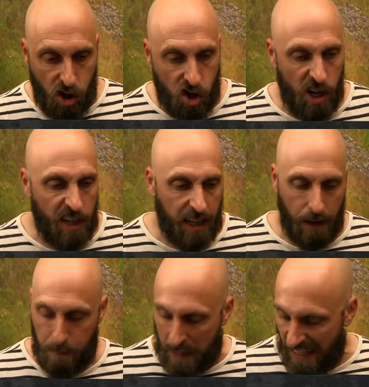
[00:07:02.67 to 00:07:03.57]
And he
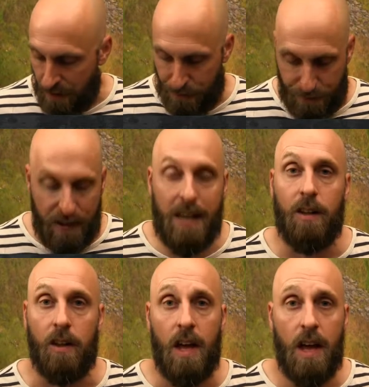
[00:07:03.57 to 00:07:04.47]
can begin to
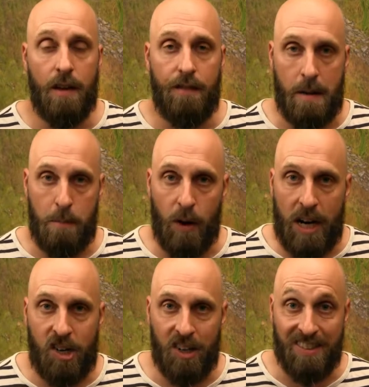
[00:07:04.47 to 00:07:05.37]
feel the
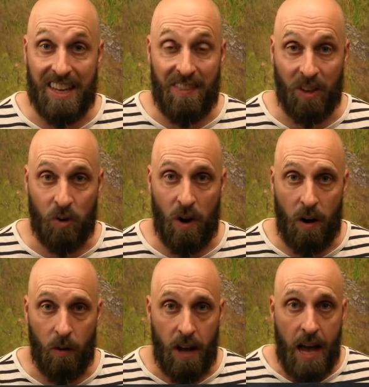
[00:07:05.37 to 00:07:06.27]
vibrations in the
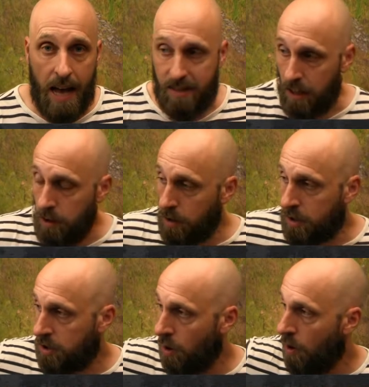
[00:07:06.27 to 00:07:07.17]
ground as he
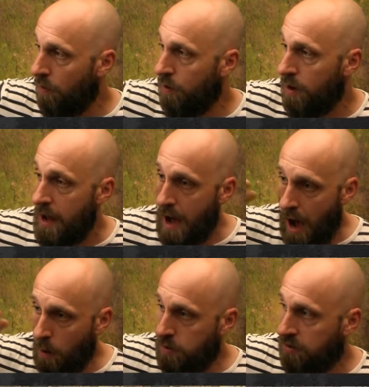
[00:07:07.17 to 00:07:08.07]
looks over
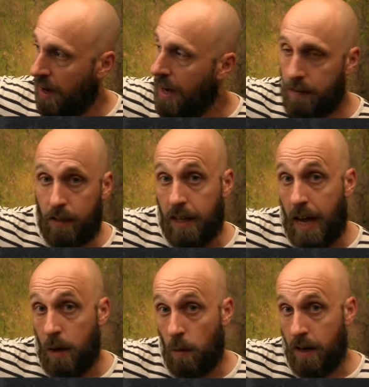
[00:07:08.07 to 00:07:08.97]
outside of the
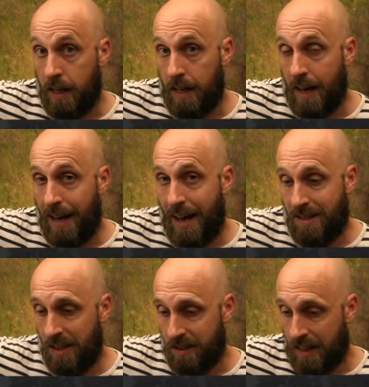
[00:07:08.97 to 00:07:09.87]
gate where he
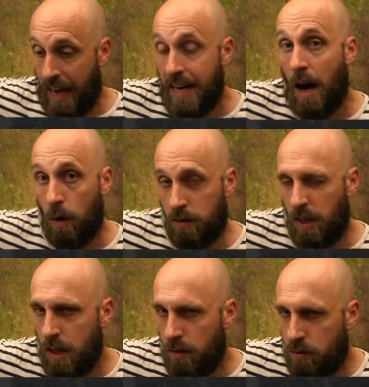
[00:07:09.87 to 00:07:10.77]
has his gatehouse.
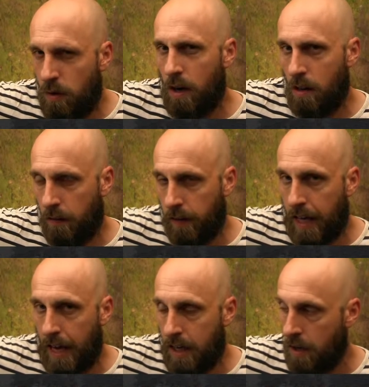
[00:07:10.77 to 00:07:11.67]
He lives right along the
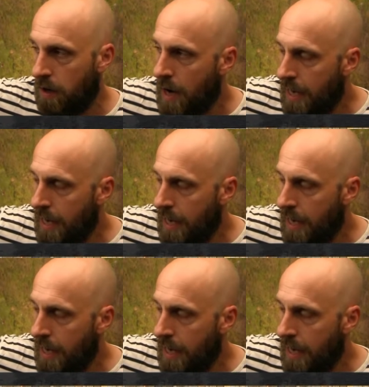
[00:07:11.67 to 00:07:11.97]
gate here.